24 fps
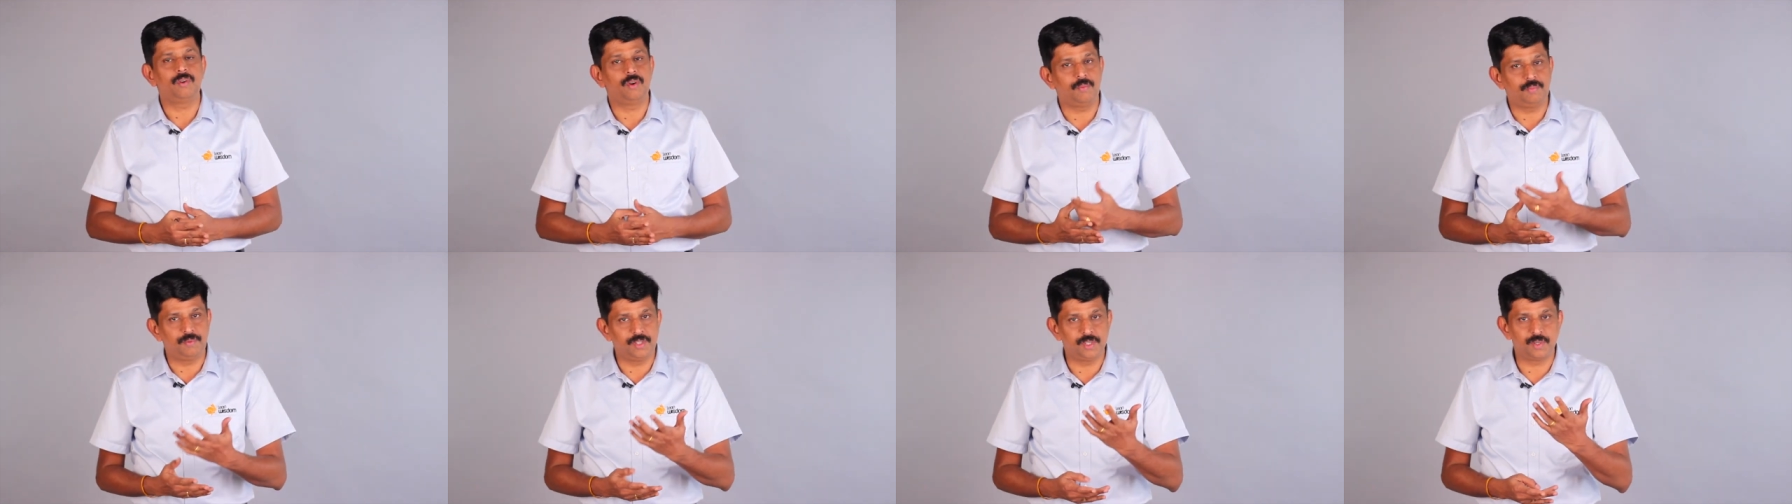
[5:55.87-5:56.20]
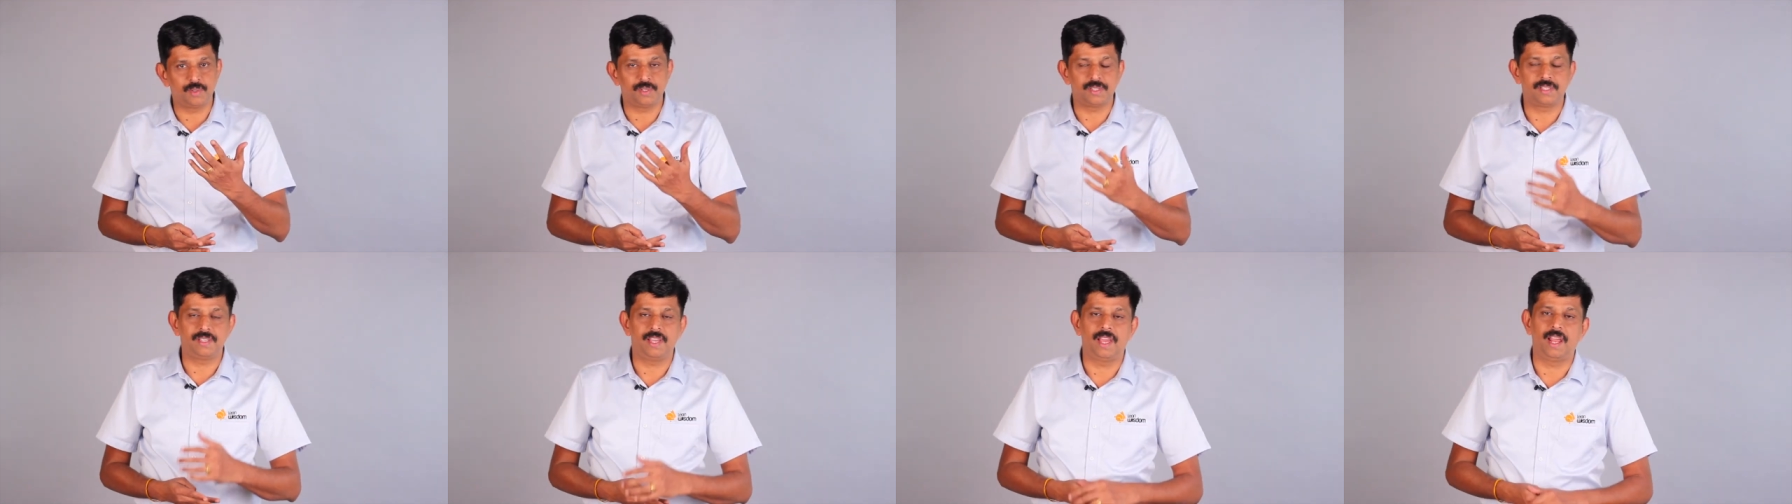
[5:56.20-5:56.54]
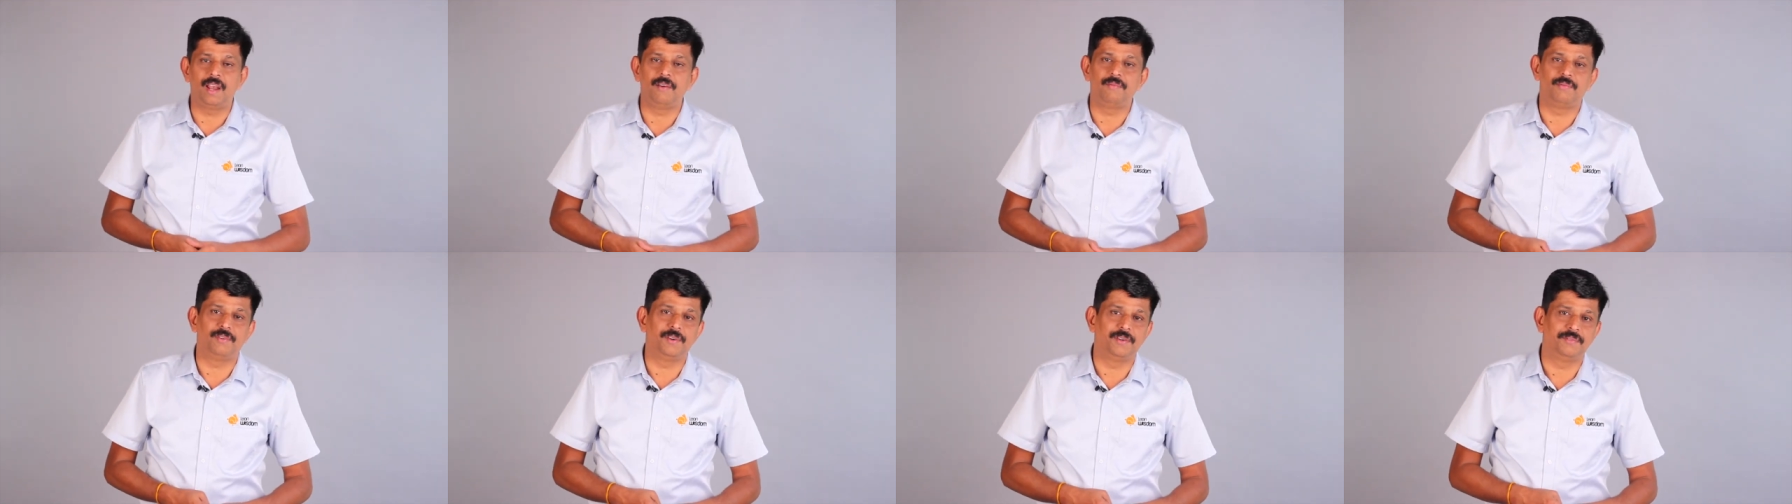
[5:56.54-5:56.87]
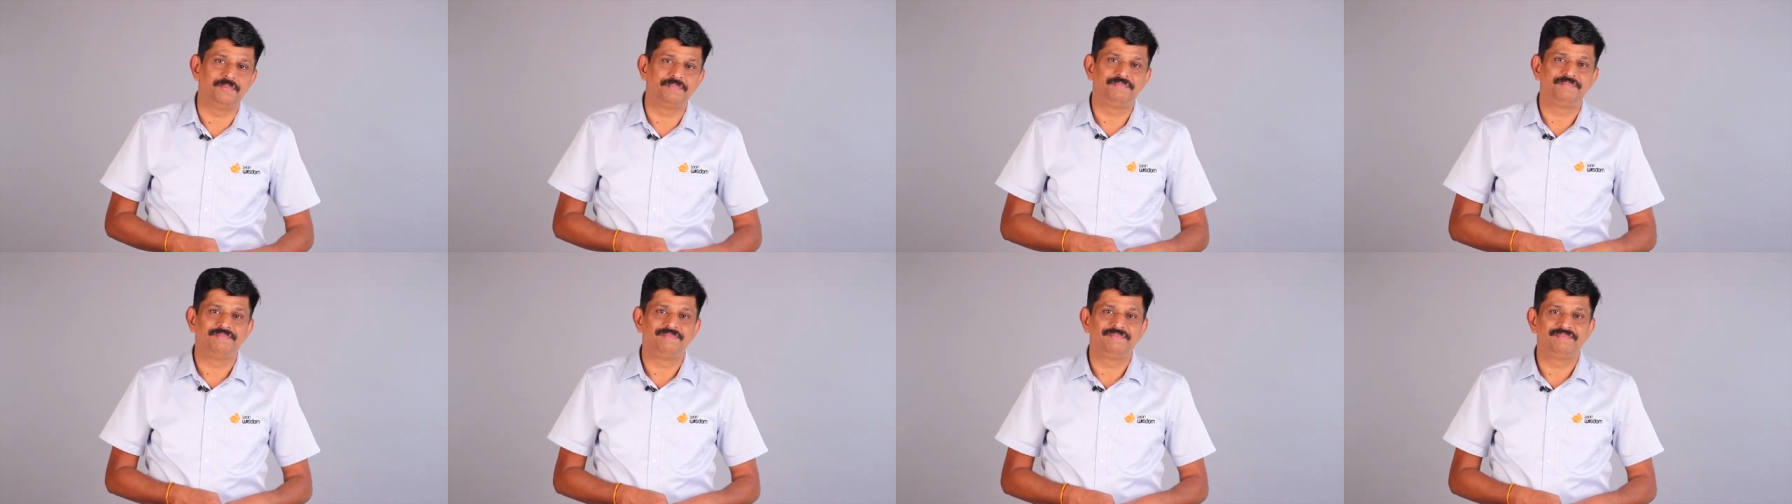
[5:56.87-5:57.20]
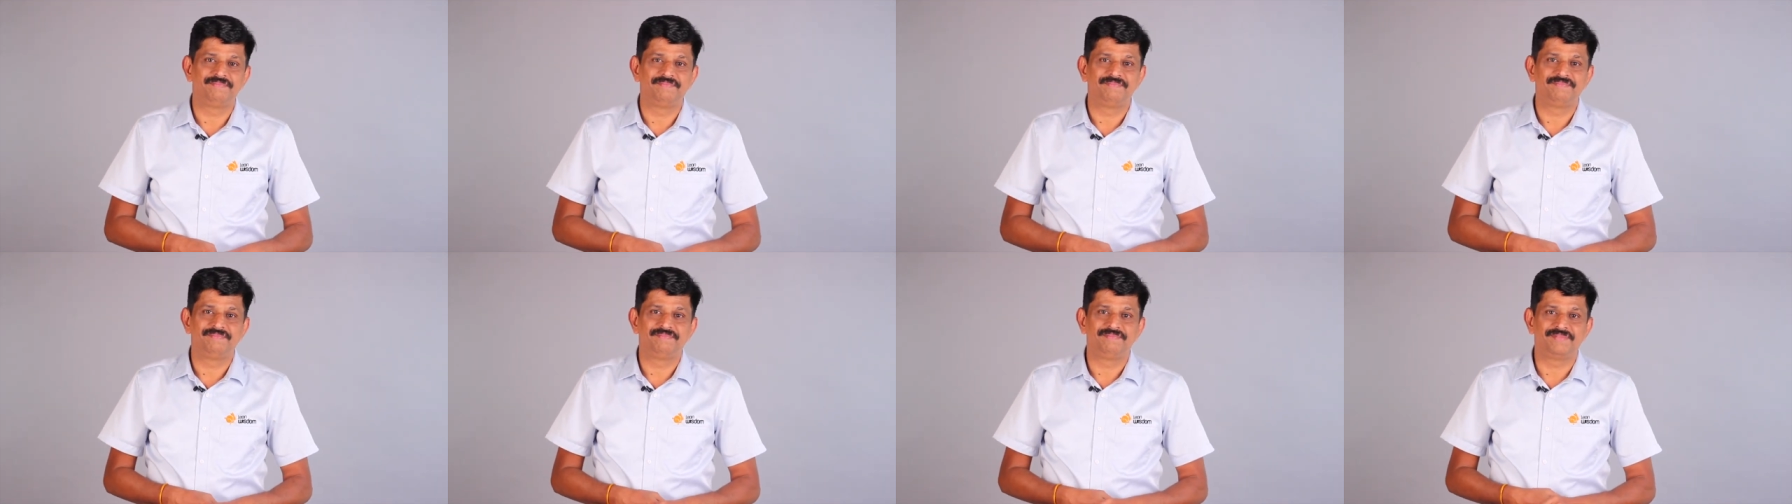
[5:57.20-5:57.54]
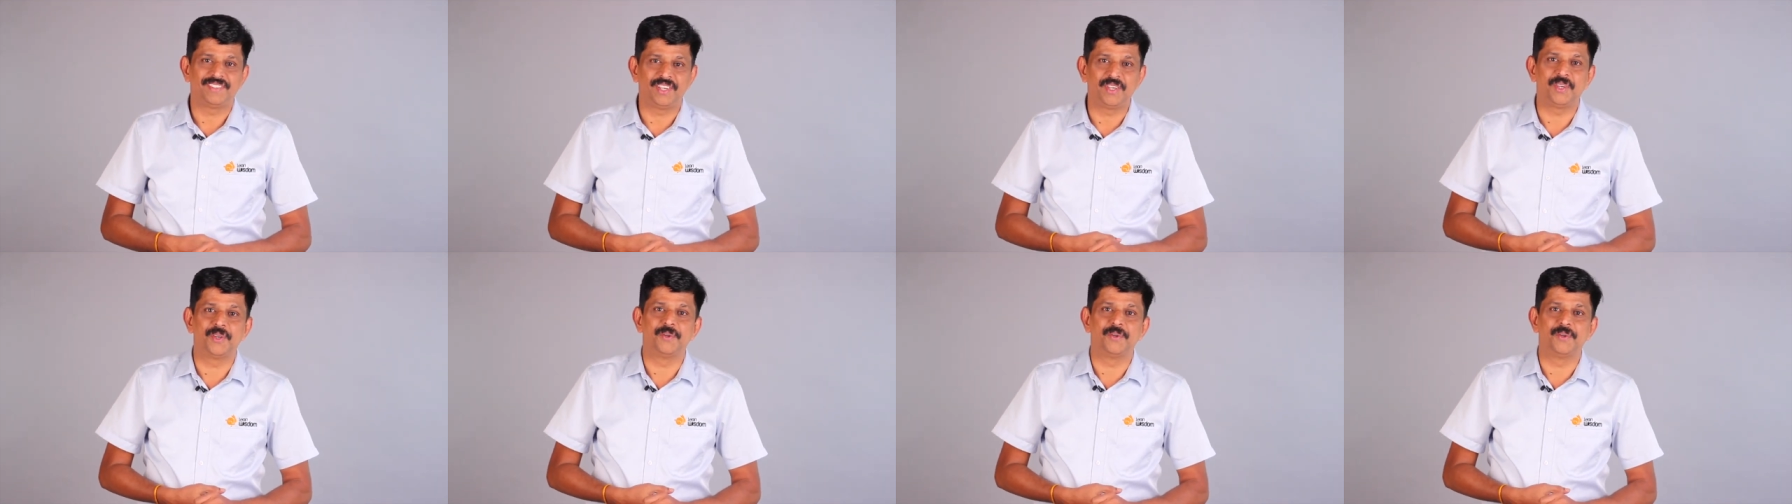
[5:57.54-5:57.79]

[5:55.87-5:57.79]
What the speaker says: Hope this was helpful. Thank